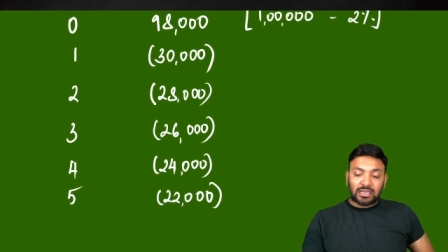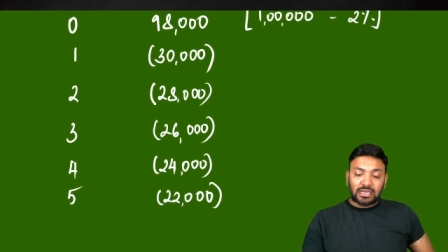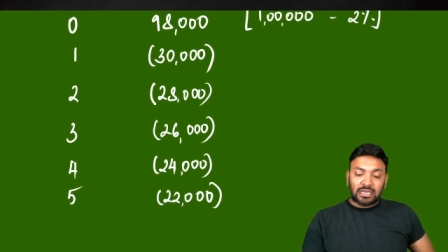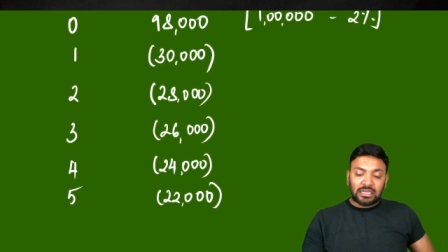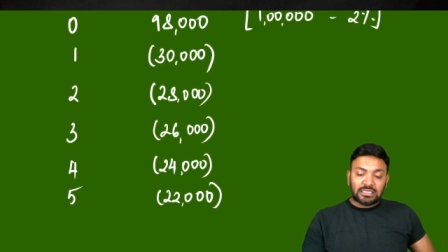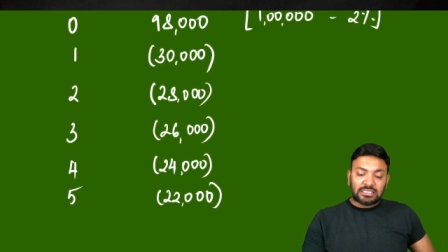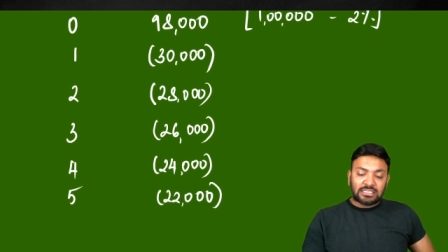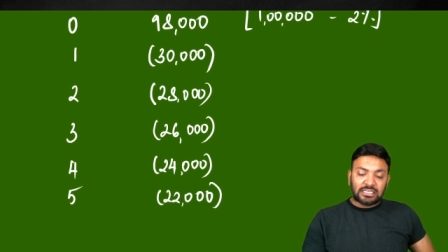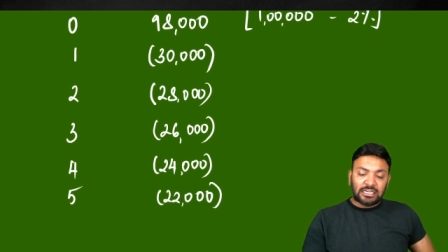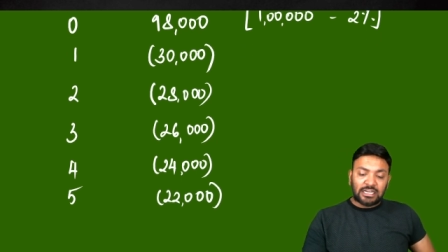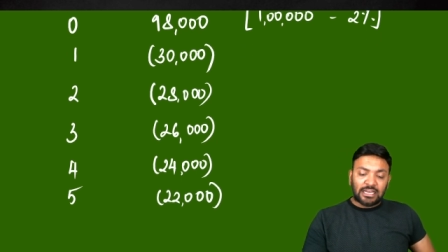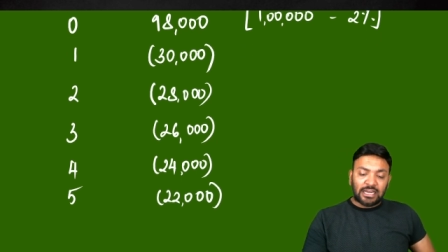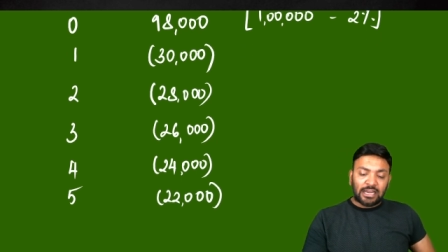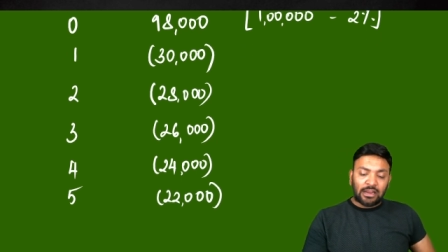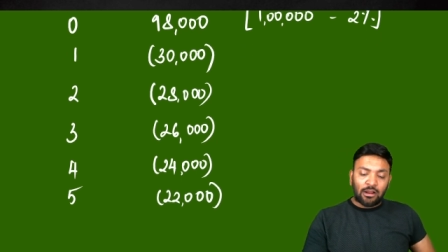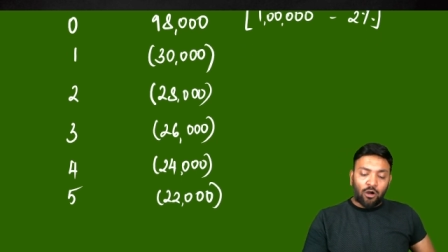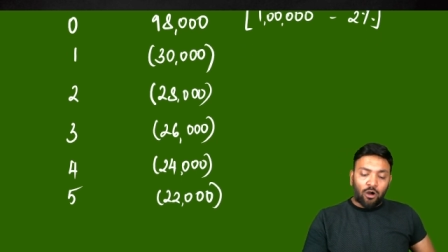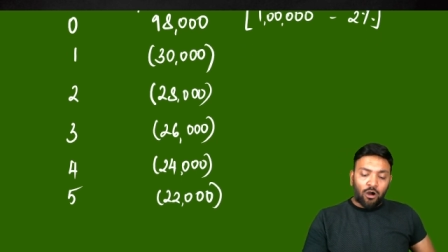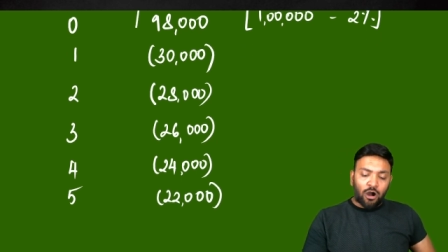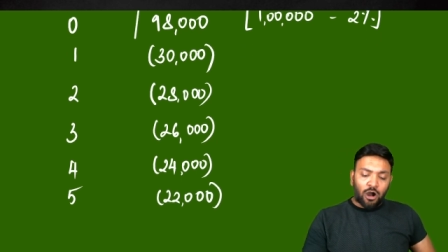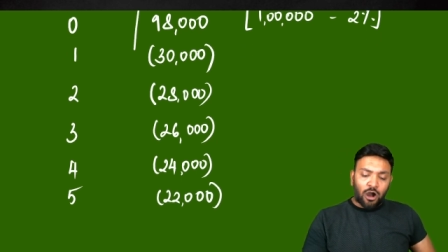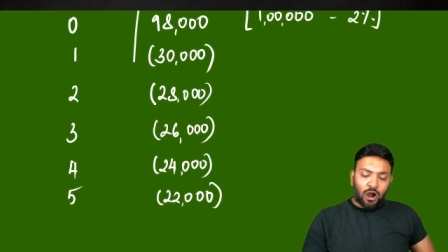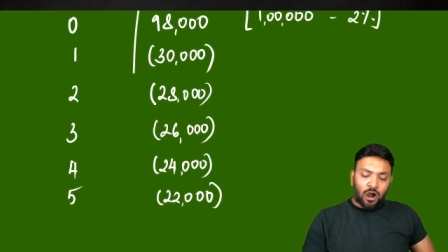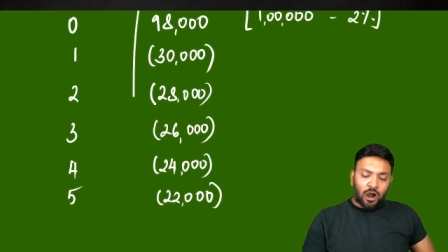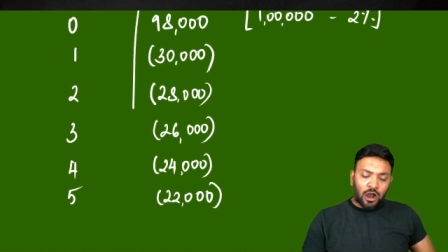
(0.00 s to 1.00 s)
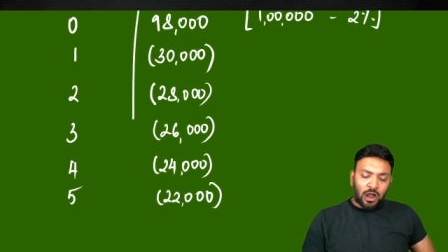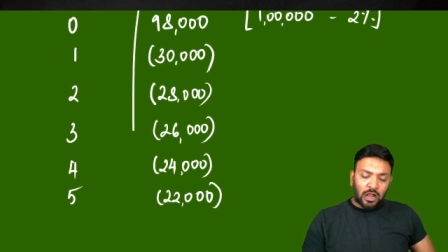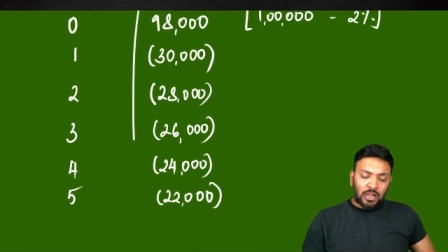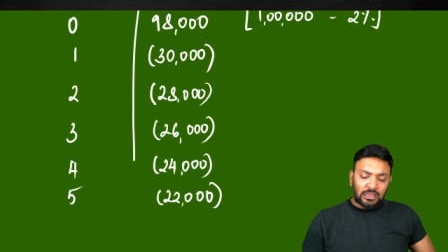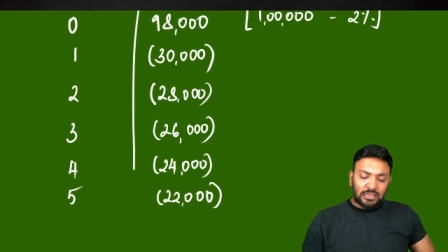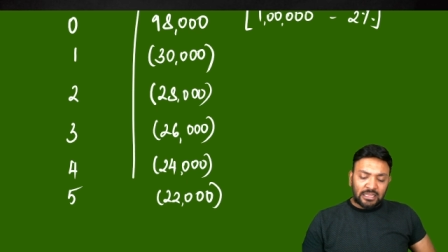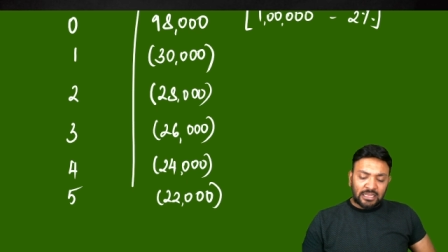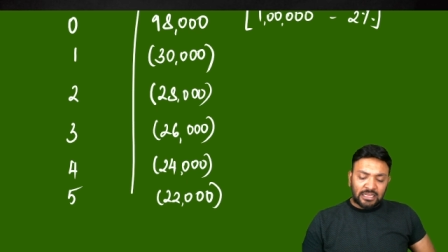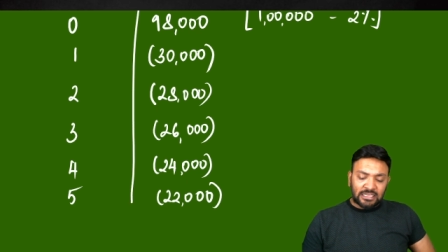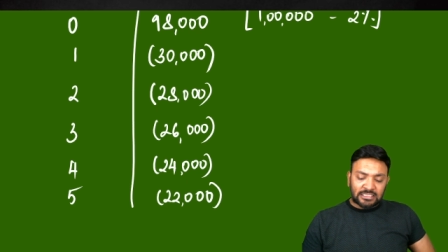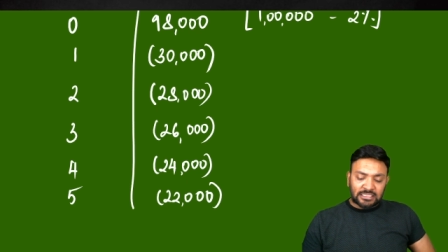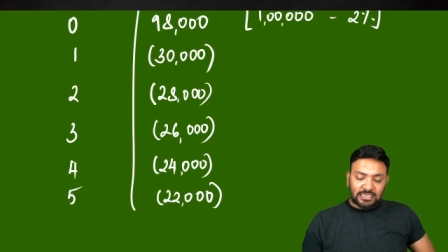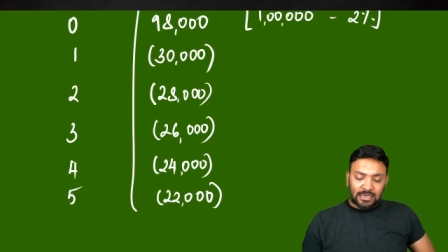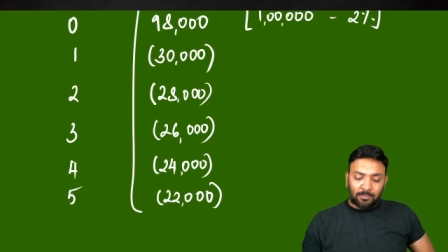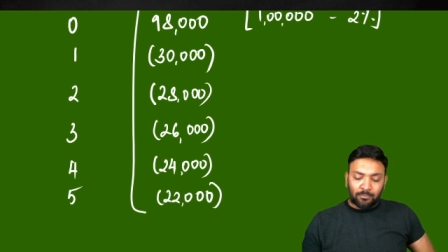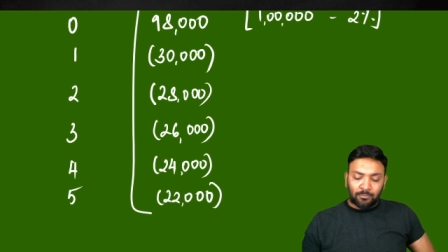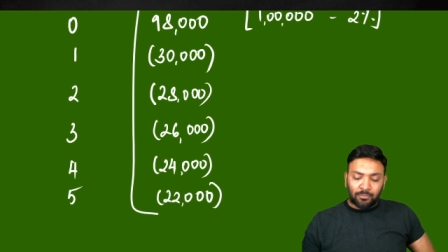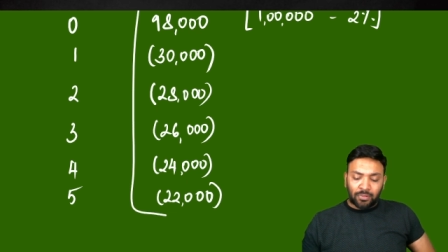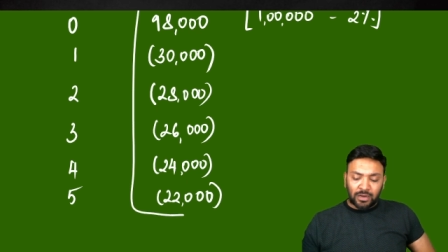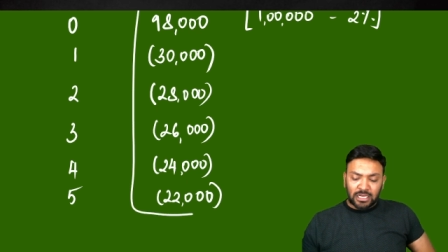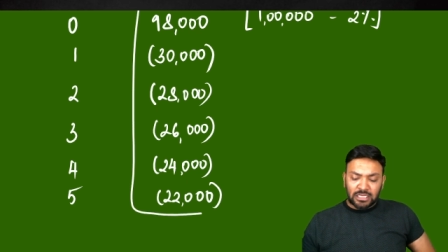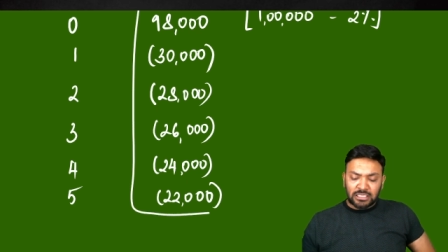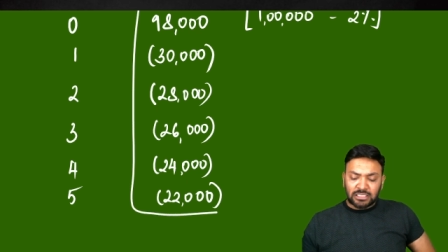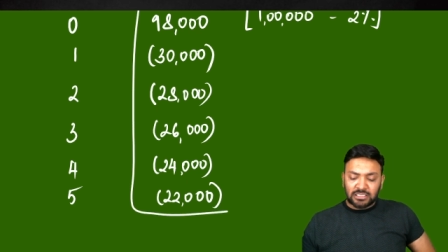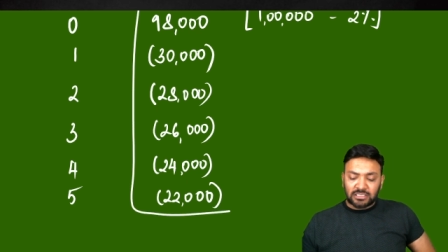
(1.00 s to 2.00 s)
considering all these
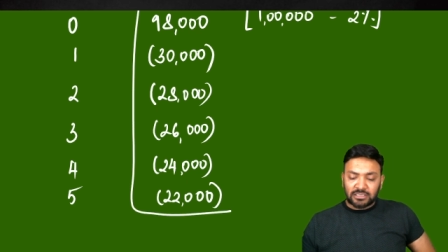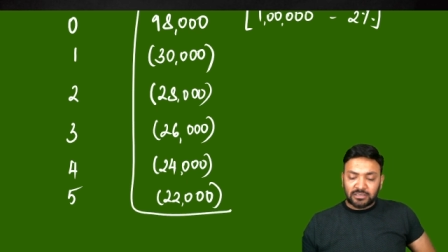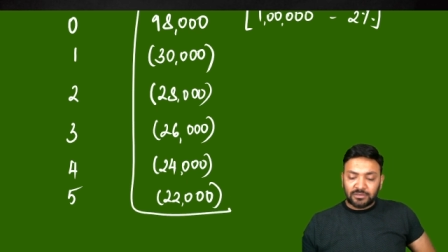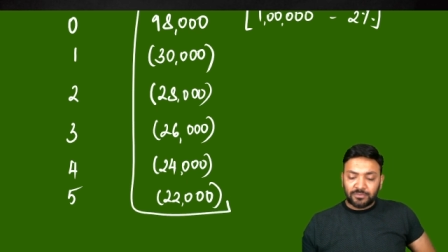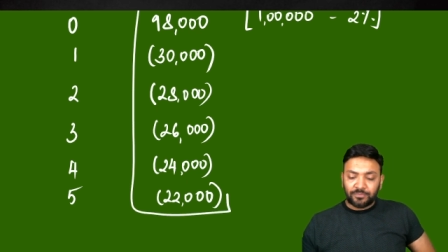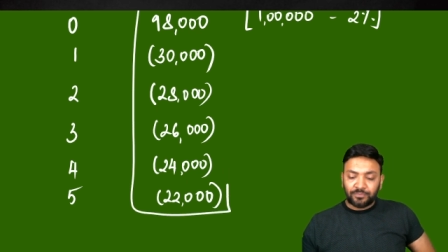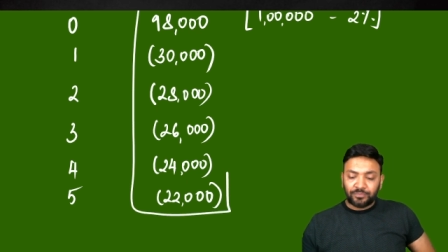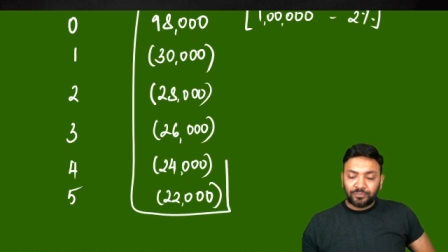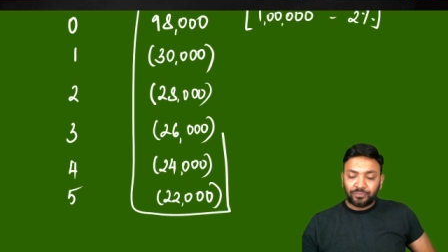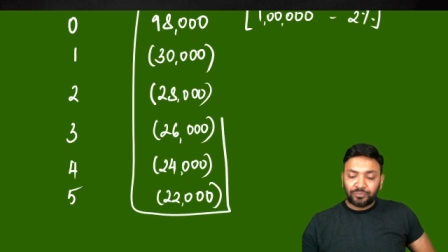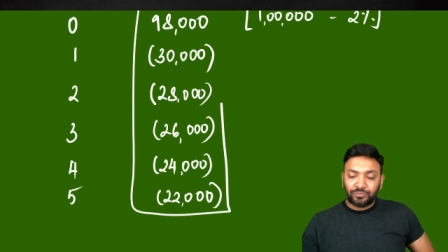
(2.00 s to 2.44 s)
numbers,